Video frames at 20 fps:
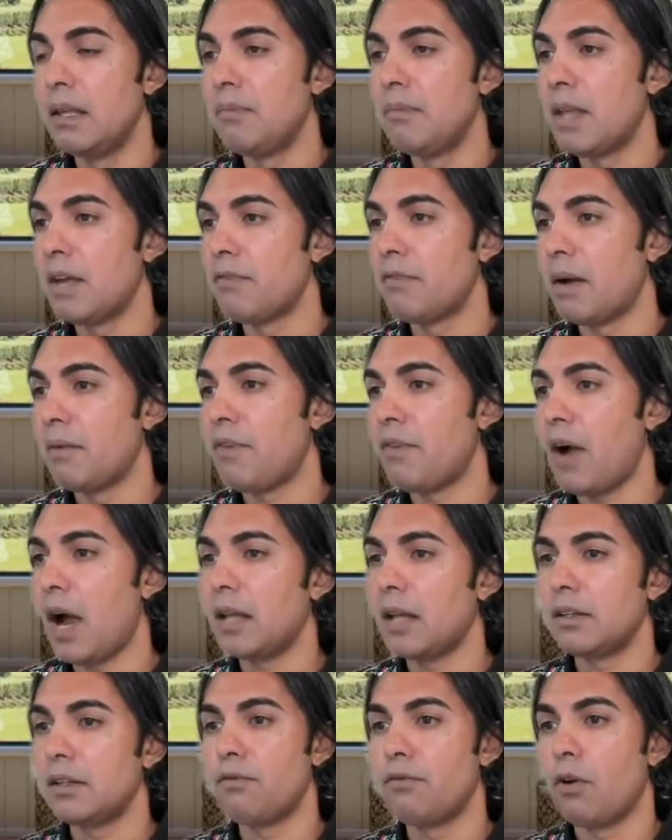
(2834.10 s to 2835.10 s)
if I'm
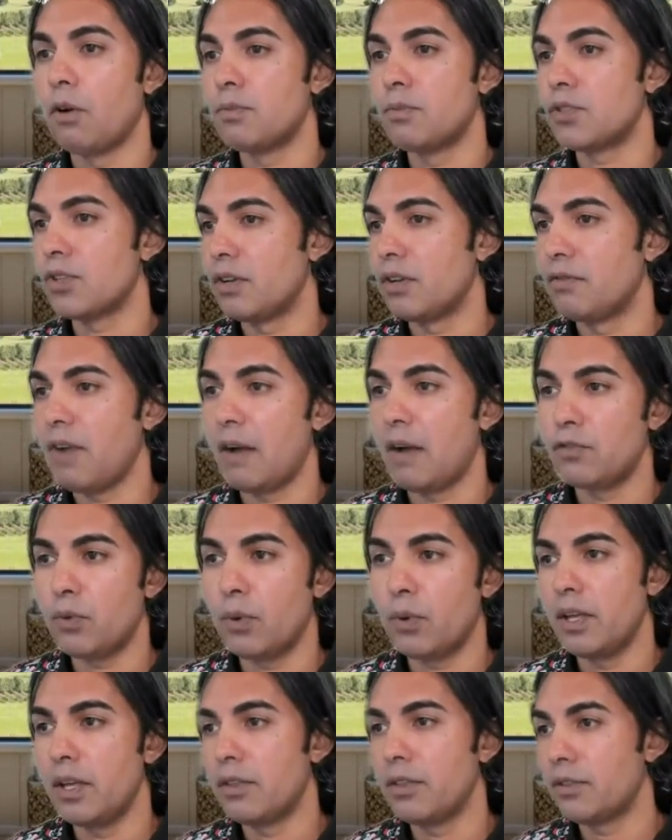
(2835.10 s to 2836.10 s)
filing forms
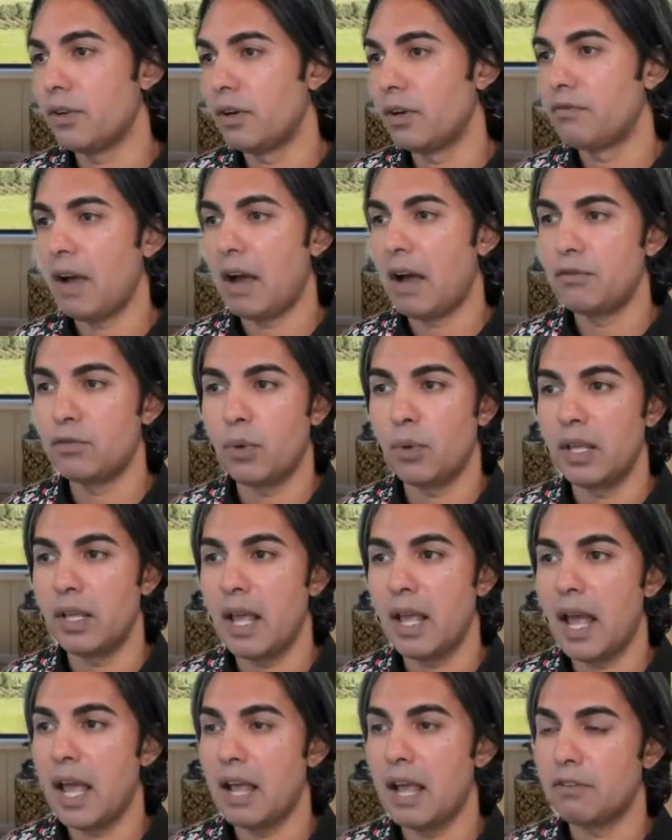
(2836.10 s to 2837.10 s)
3520,
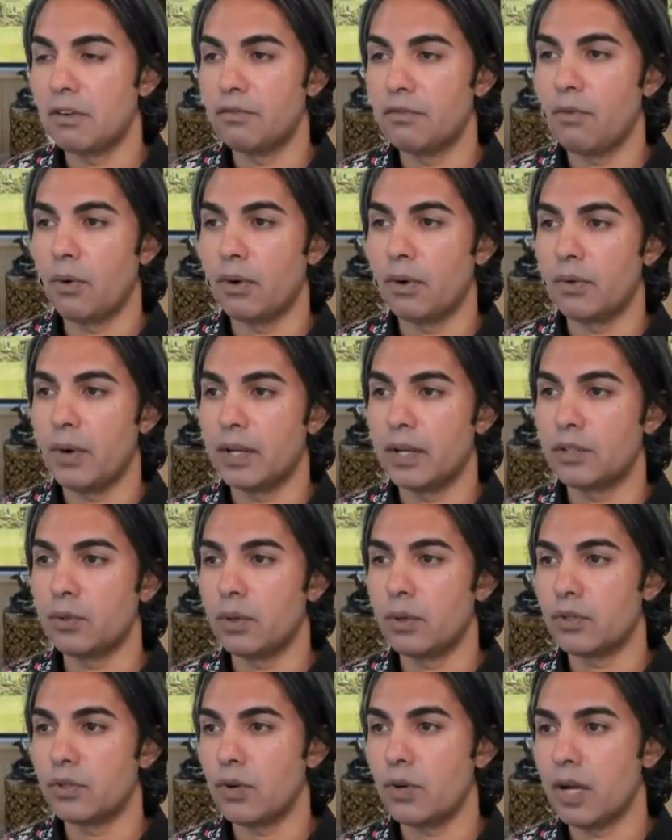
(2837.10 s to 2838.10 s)
3520A for foreign
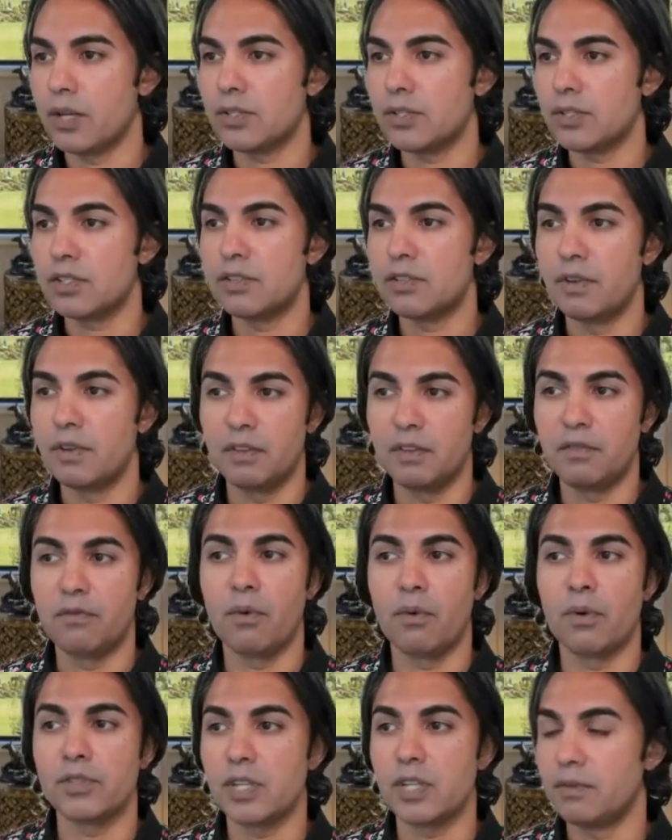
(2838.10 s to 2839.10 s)
grantor trusts,
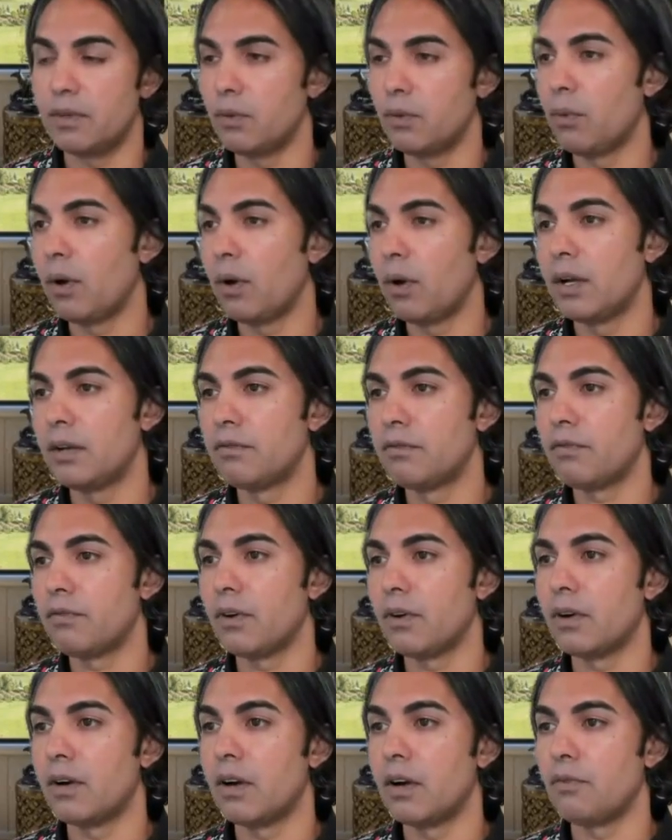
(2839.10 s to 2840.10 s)
5471
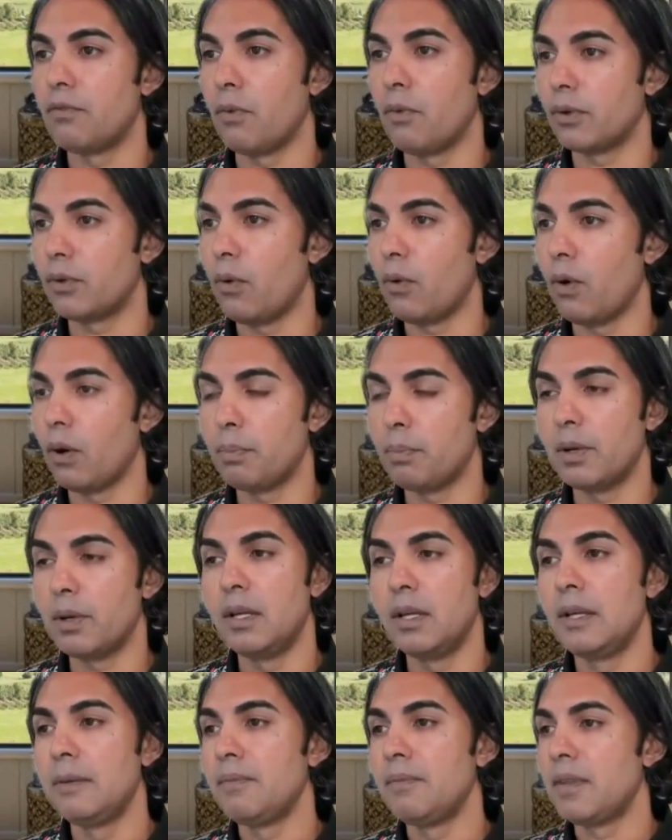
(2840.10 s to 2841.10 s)
for a foreign corp,
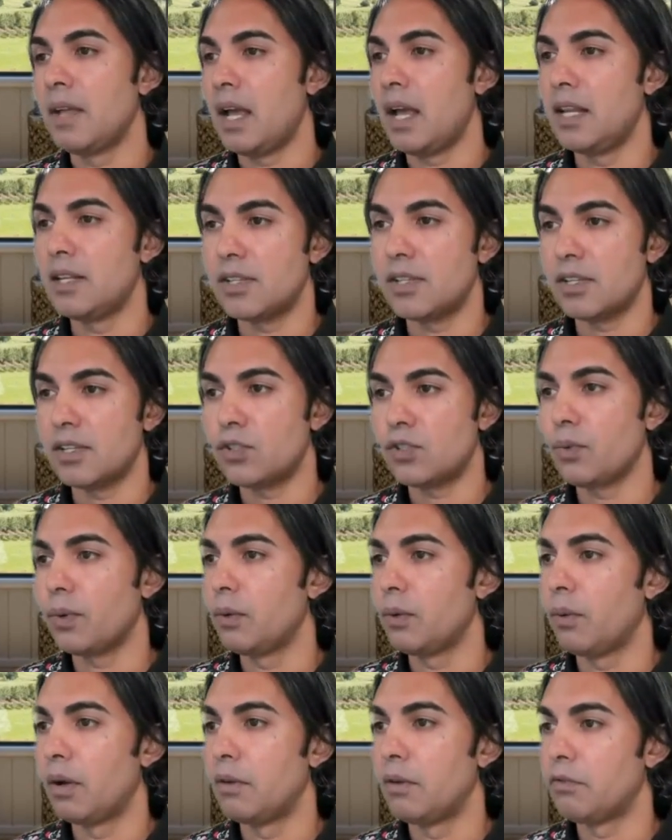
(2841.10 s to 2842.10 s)

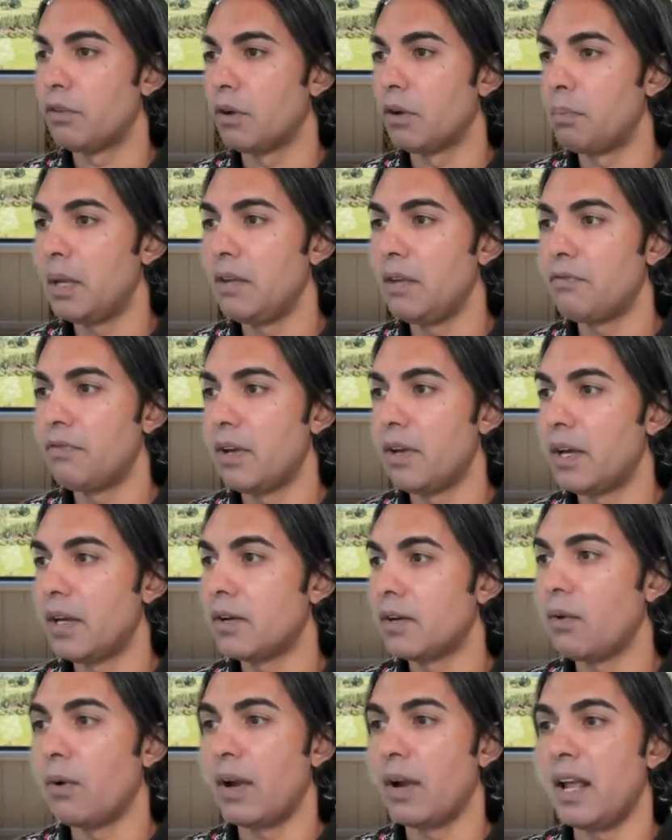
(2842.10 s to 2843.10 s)
8621 for a PFIC,
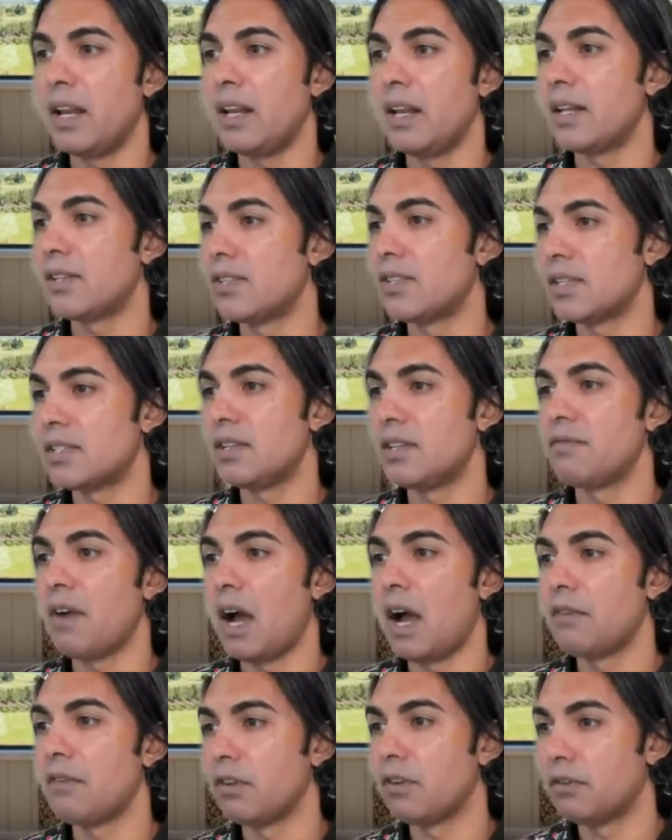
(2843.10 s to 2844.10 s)
or
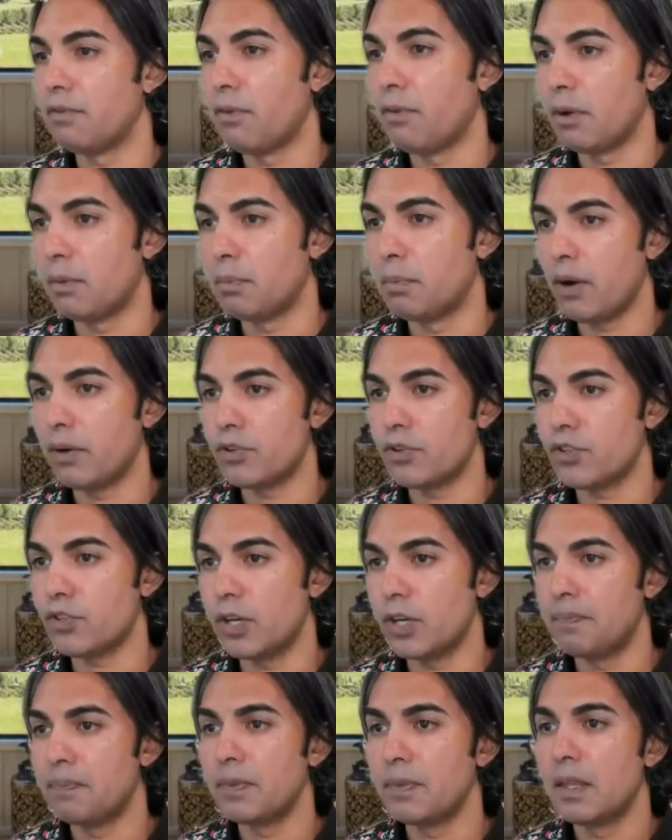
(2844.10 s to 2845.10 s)
8865 for a foreign
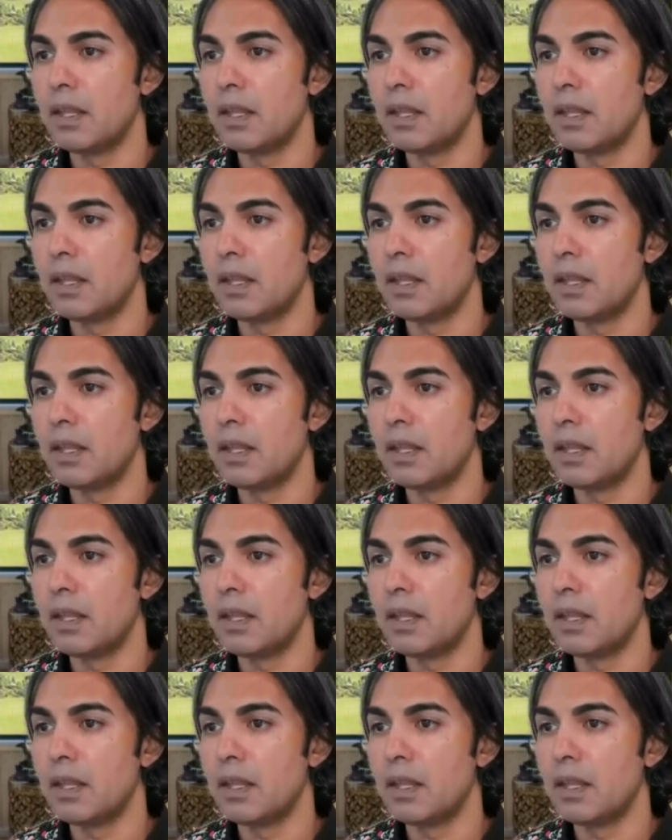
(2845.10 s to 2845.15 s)
partnership,